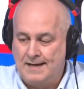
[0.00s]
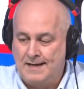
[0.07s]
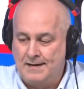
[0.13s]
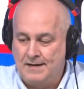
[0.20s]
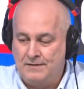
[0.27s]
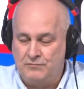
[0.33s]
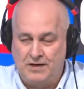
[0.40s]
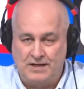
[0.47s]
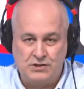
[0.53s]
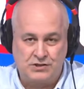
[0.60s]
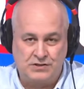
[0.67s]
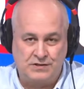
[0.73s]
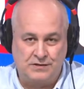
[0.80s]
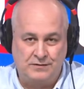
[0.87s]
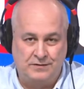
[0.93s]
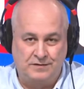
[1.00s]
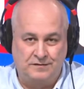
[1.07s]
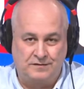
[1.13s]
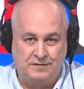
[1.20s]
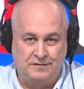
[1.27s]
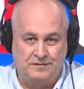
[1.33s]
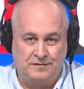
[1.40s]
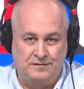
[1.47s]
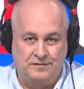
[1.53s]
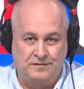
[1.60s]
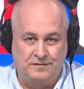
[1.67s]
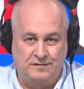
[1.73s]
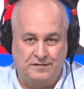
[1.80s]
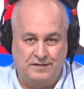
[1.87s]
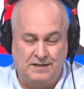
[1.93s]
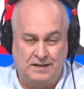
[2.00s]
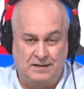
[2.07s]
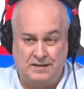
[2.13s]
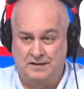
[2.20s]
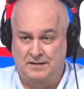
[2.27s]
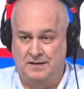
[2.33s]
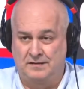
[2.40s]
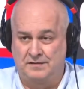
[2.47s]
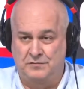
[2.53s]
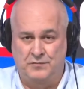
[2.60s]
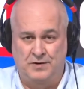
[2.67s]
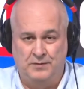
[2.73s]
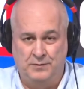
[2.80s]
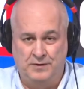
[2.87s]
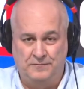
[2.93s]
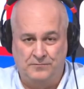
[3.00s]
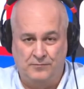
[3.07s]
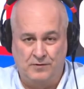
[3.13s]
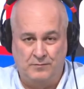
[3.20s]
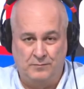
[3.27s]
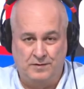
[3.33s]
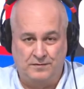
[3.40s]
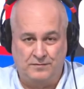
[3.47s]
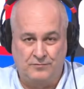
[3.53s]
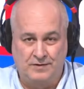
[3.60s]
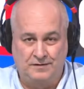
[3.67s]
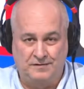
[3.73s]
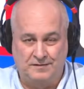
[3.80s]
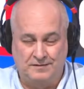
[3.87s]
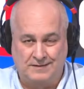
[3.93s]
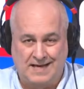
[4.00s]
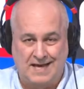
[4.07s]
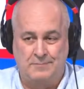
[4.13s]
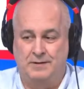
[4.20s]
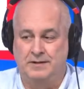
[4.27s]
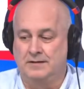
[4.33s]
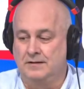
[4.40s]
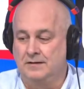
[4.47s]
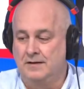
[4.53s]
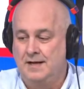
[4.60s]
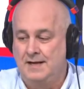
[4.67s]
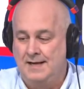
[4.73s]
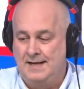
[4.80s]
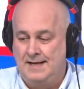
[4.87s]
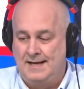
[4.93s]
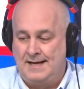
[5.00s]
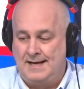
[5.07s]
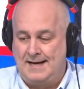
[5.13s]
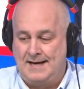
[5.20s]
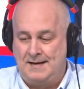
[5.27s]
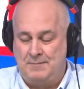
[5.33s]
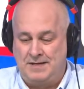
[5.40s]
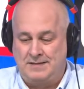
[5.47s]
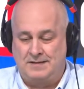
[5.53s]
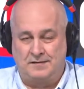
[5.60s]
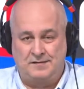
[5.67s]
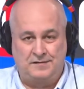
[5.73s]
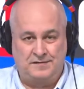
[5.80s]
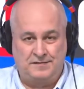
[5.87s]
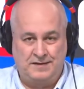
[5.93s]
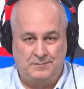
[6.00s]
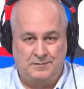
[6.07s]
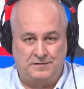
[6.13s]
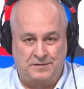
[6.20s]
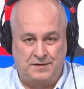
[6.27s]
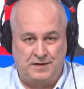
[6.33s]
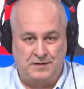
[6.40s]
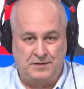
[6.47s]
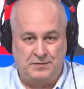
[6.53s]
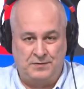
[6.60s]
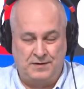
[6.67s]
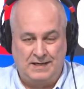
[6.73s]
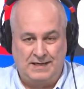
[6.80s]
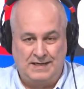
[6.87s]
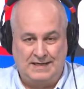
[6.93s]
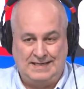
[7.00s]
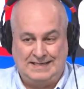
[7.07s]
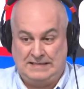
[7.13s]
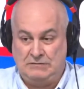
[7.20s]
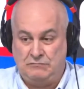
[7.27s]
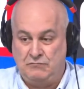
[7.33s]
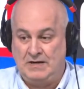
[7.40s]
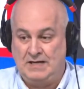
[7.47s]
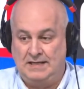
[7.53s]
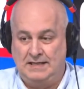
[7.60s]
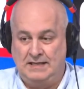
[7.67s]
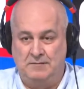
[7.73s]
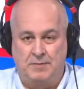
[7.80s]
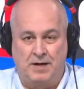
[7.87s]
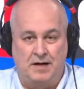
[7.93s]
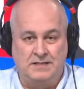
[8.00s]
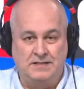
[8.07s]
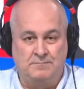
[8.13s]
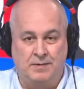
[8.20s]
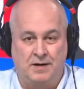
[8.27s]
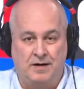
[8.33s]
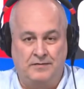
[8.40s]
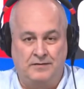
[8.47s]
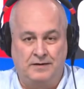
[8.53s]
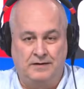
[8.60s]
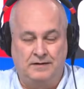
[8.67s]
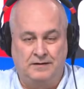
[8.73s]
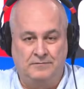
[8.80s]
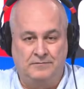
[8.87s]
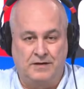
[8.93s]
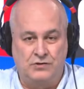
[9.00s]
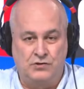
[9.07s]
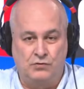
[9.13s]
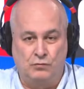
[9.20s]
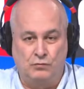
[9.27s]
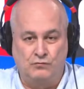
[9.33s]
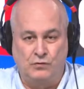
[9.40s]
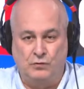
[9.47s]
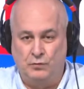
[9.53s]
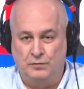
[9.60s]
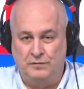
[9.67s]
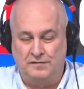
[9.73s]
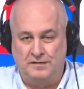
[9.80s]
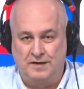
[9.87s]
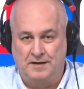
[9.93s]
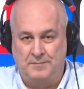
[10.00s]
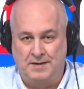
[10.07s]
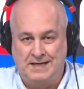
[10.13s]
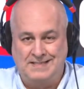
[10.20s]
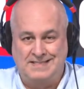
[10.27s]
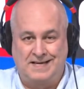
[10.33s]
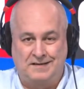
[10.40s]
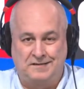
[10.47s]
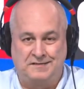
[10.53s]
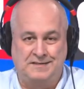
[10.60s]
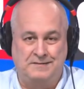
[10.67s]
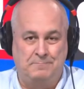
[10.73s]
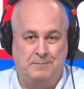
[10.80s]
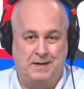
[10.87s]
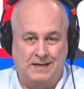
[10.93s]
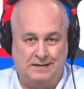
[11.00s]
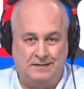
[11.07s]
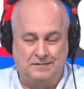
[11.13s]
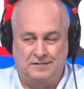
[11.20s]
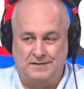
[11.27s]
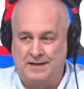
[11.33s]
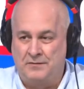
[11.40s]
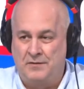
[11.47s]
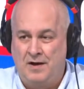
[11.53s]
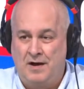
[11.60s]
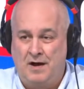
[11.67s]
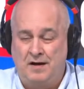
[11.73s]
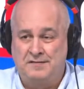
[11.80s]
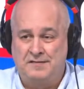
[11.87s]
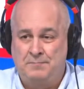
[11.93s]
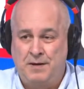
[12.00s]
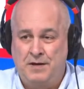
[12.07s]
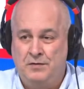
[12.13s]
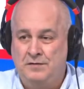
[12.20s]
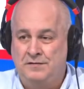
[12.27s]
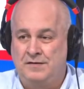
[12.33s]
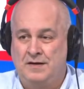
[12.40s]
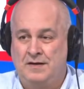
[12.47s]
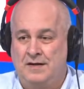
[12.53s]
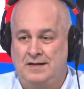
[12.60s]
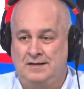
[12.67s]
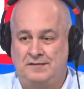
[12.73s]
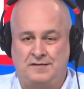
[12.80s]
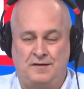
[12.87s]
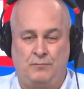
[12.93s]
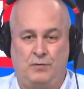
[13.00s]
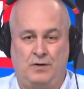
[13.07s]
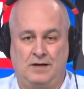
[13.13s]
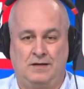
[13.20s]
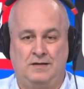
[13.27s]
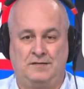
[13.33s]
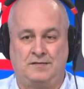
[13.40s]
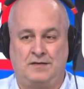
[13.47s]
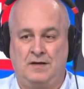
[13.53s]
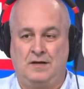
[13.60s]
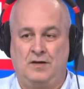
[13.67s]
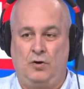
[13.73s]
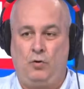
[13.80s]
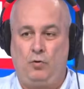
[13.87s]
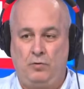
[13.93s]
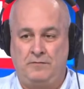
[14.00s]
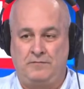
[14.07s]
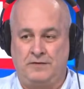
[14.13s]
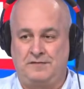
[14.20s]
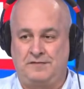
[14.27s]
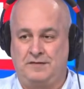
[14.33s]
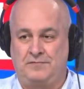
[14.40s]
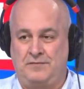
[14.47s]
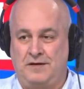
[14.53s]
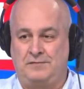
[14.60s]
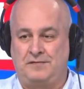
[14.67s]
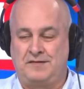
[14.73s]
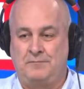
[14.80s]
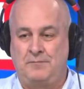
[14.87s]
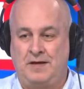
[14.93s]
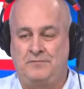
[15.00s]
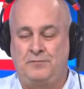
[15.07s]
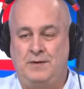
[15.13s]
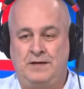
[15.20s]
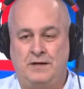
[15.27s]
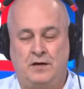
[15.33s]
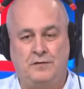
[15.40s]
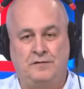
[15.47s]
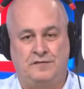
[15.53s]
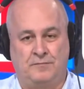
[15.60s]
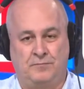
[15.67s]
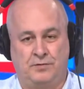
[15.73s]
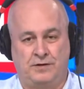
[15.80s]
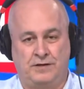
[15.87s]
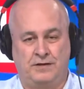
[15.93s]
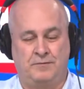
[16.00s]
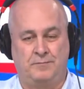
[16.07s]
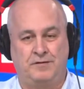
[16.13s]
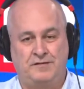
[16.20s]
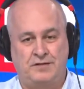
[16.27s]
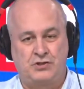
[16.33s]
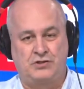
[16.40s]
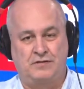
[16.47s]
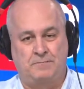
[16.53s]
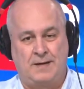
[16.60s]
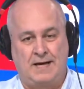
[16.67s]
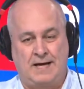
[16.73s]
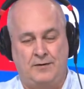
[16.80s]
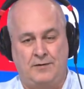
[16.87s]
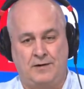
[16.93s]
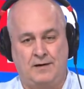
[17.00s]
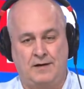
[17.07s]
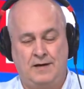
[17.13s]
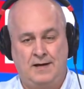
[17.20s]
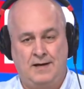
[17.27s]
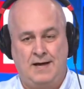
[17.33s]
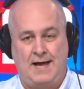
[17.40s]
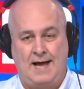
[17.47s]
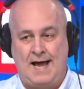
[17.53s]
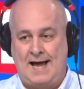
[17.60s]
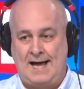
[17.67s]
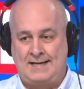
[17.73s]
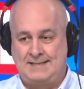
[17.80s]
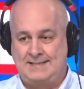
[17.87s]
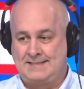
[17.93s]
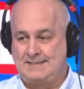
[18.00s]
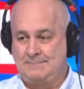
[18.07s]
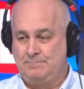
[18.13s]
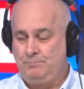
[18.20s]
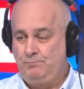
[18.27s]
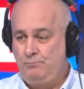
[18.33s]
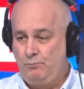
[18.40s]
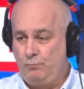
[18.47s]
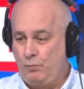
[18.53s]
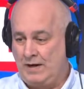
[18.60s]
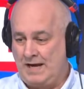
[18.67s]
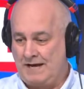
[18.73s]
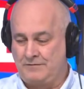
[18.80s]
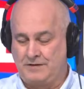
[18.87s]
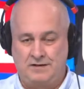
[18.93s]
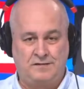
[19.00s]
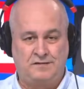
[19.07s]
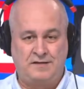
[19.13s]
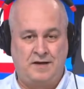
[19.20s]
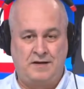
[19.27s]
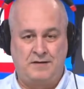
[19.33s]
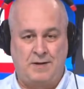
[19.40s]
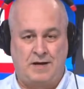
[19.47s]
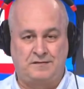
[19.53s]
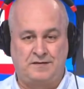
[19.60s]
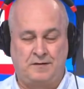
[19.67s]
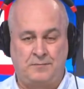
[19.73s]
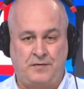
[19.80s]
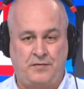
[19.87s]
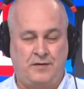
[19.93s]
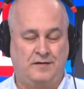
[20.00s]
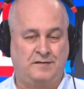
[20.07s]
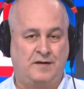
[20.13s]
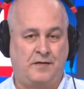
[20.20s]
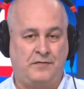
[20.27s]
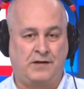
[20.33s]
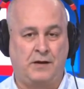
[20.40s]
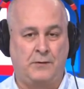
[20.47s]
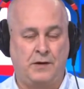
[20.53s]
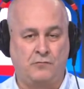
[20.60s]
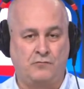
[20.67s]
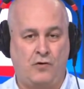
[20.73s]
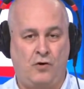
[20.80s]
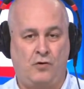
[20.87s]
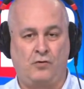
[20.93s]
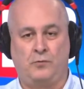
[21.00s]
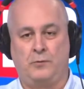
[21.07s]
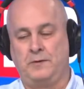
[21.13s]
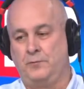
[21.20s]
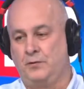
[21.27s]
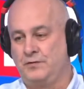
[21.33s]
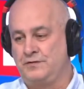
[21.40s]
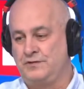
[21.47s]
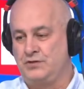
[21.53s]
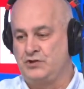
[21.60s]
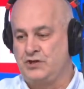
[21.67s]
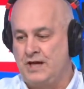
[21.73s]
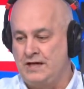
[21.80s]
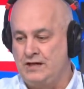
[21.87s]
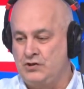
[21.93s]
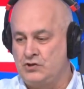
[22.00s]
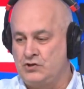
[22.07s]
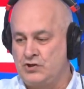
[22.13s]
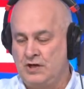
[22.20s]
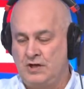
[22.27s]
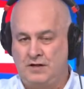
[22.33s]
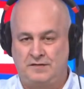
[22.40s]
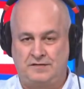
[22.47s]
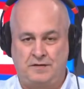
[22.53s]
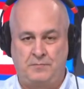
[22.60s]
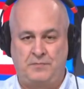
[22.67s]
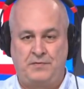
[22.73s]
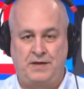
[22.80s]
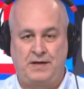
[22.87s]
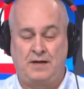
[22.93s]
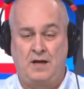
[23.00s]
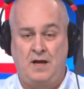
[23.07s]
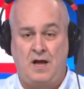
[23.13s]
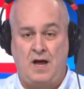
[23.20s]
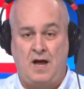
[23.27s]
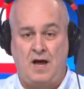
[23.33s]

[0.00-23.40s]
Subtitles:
in relation to his consultancy, I think that's the right word for it, with Greensill Capital, it doesn't seem as though he really abided by the conventional rules. He texted mates. Now, I suppose in some ways, all of us, if we know somebody in a position of power and we have a concern about something that is either going wrong or we want to change something,